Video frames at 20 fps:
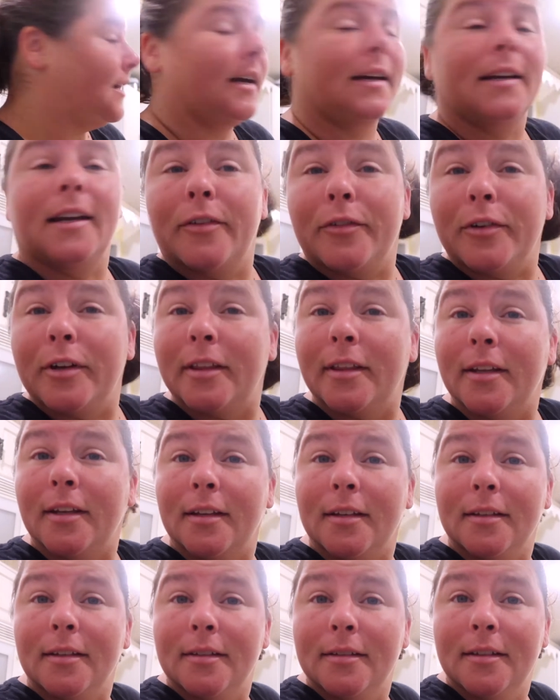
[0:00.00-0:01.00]
and
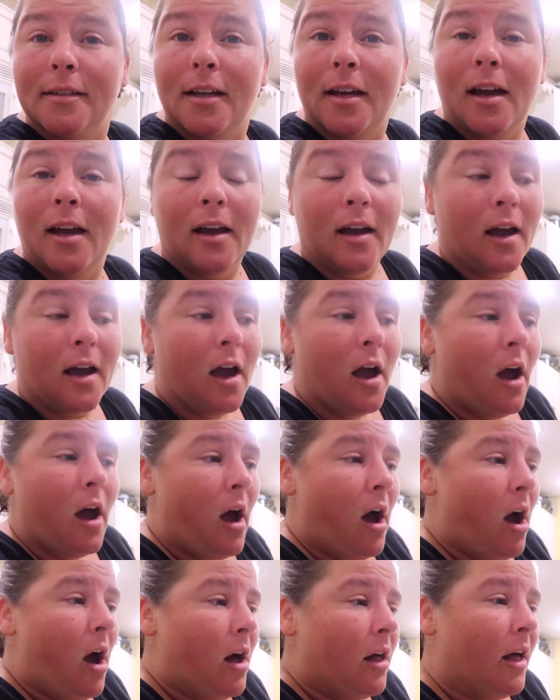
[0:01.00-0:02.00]
everything,
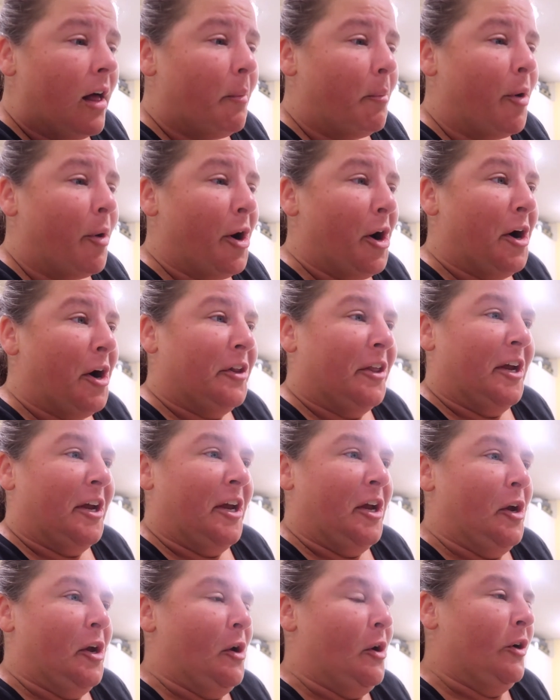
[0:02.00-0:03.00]
but per the
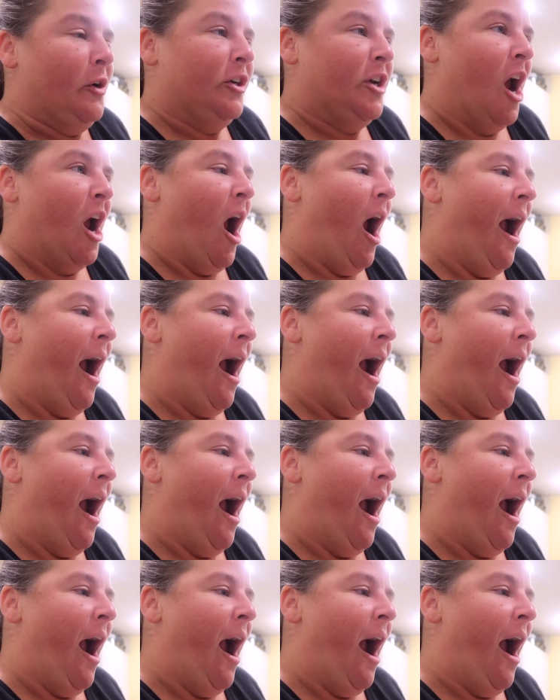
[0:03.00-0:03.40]
huge.